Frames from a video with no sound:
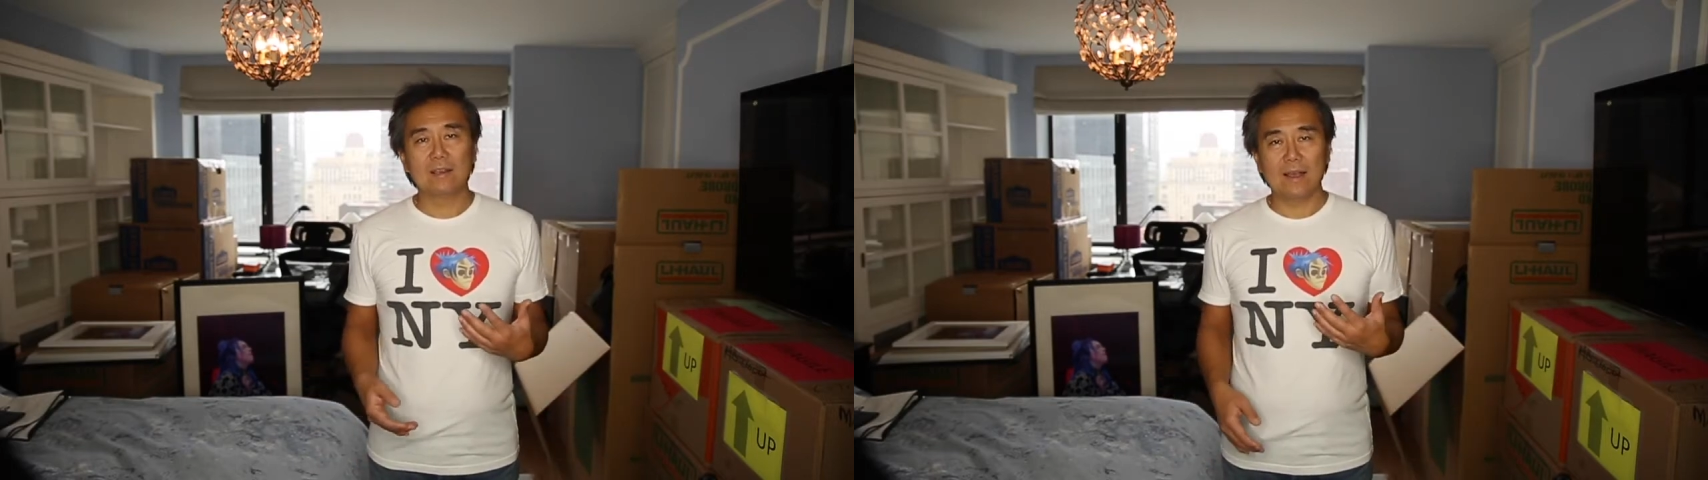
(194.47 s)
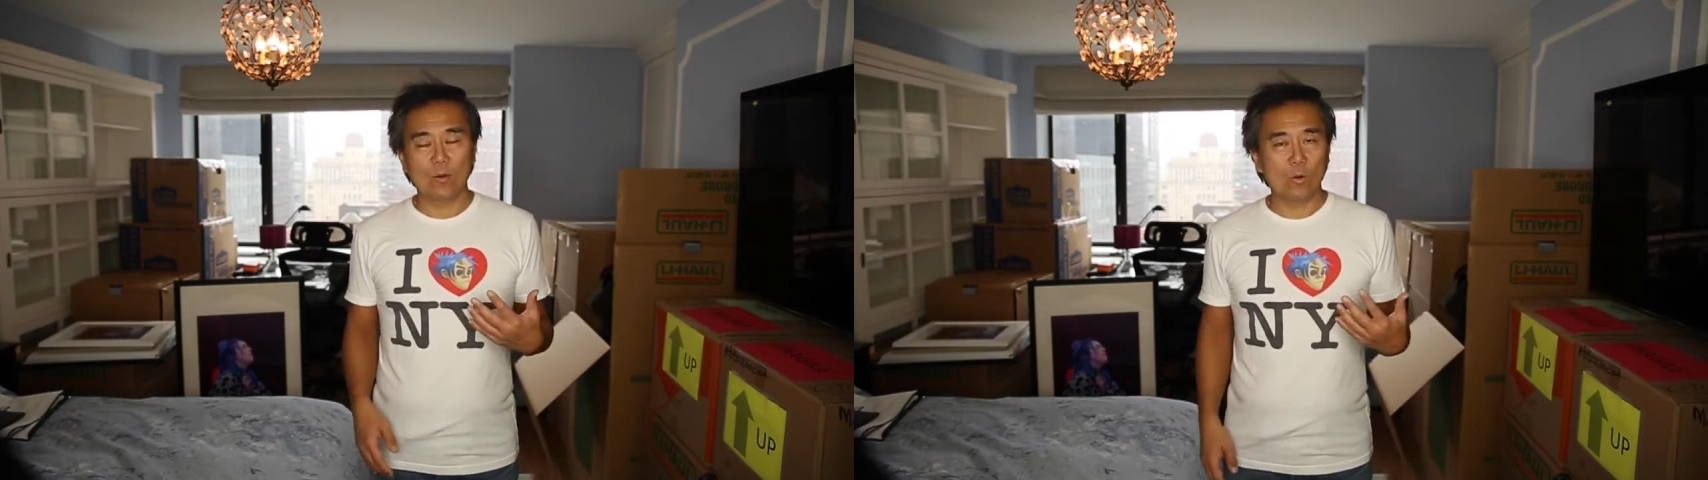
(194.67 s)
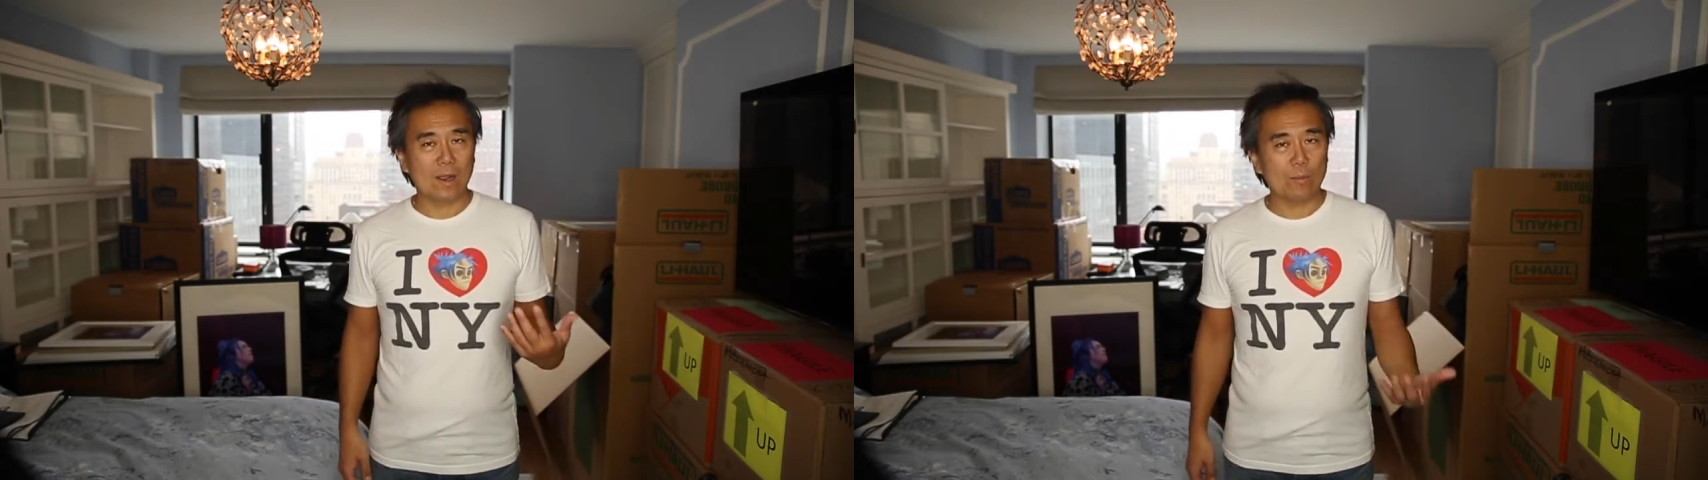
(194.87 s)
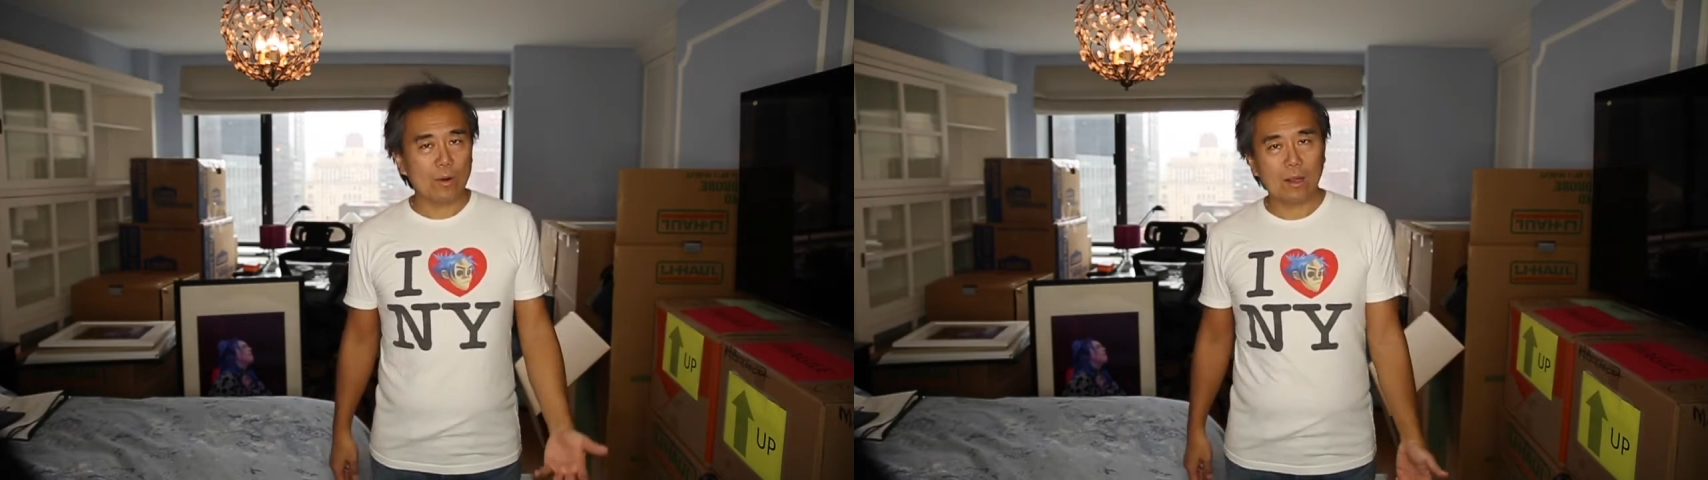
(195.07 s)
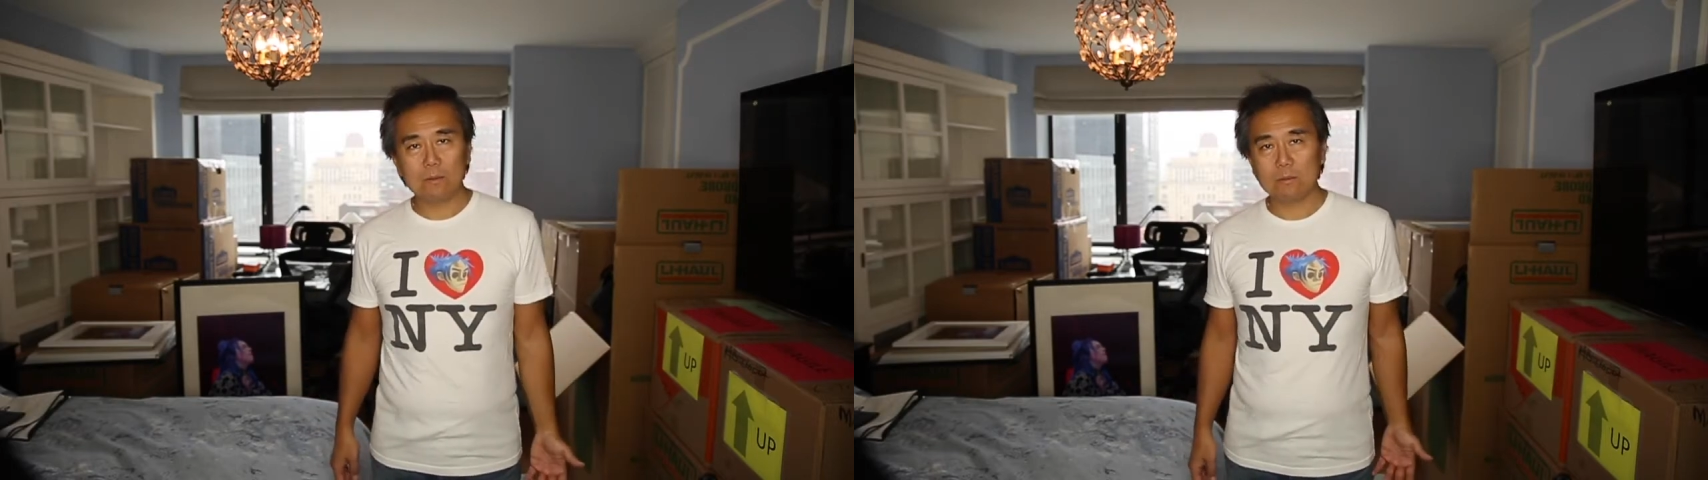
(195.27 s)
what I
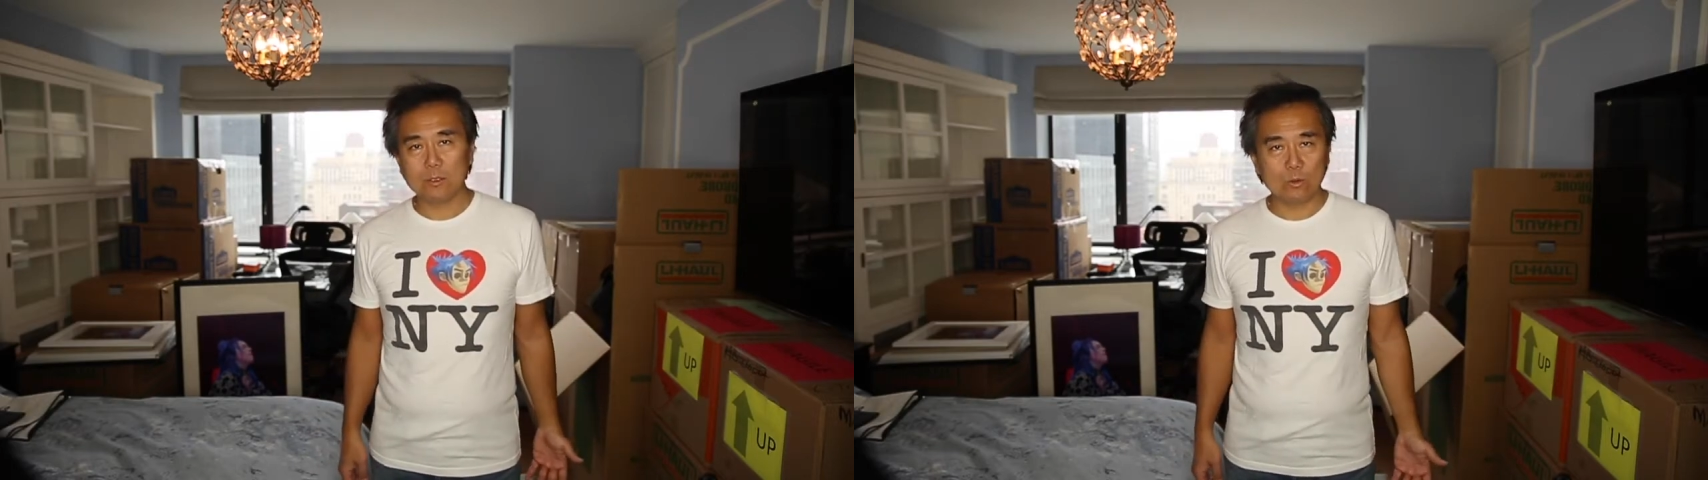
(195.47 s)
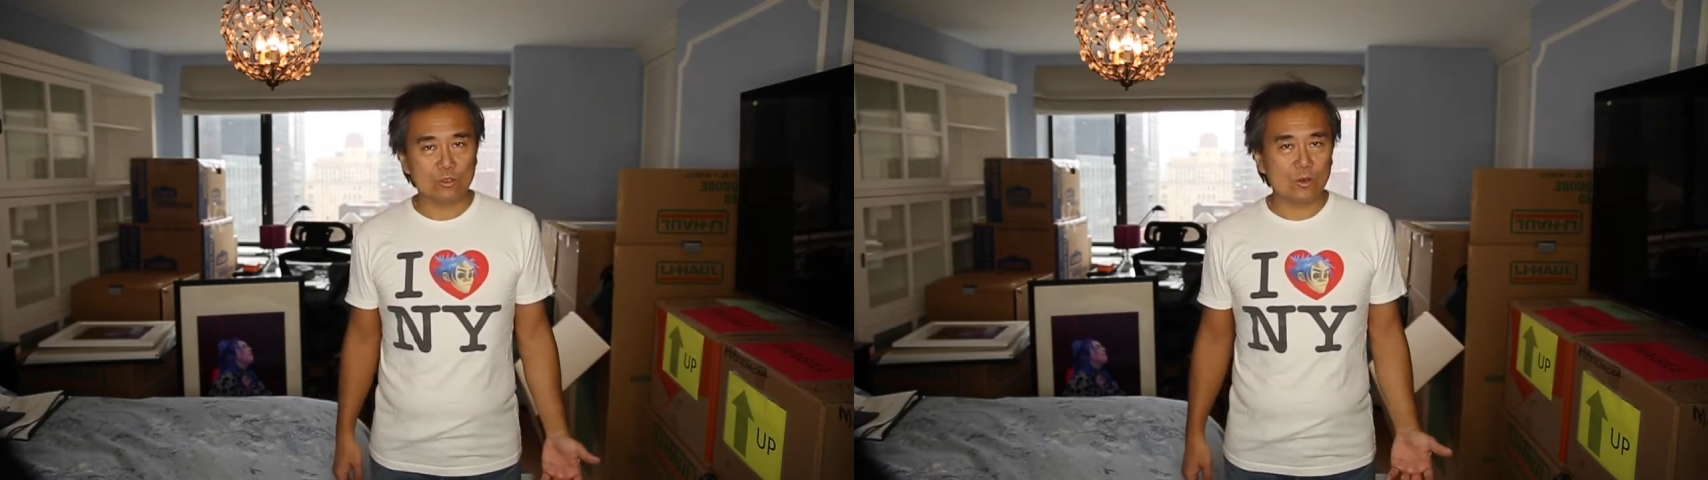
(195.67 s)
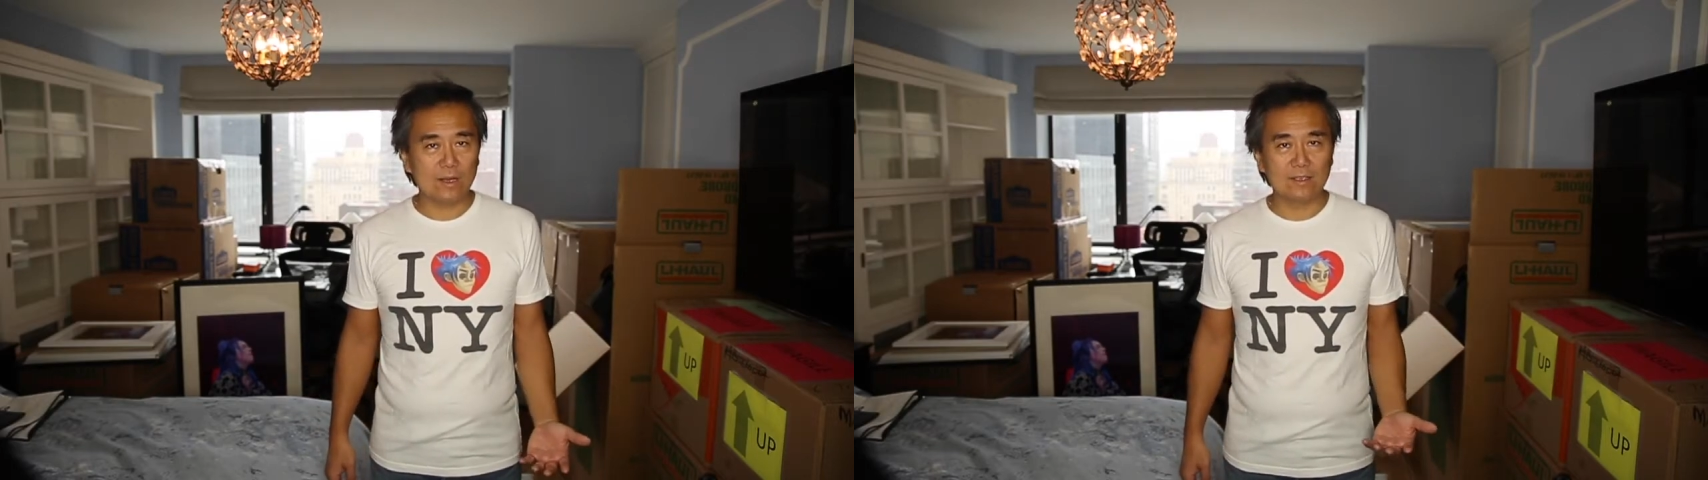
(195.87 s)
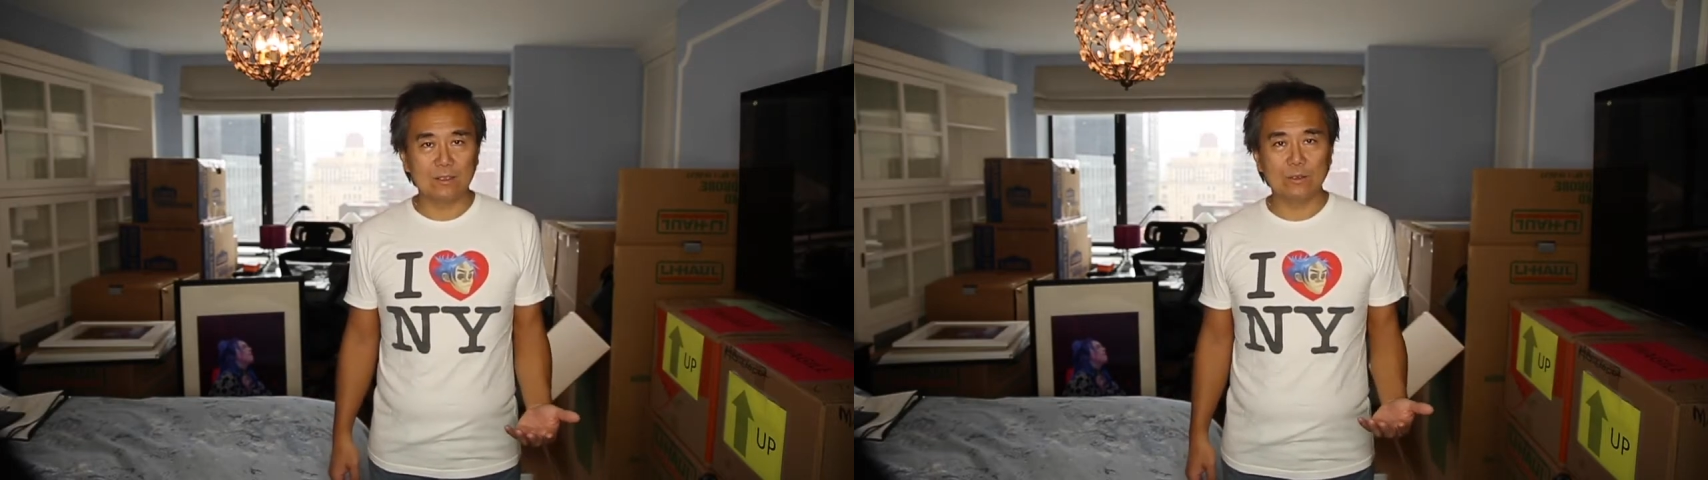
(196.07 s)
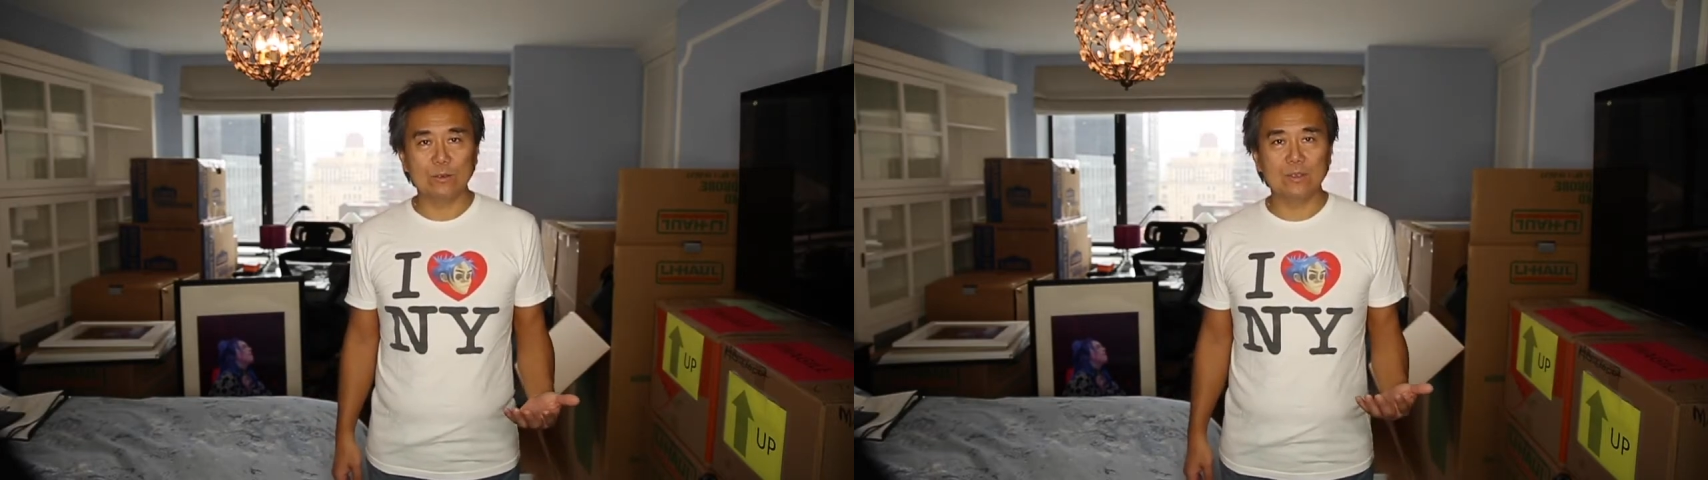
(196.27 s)
probably will try to do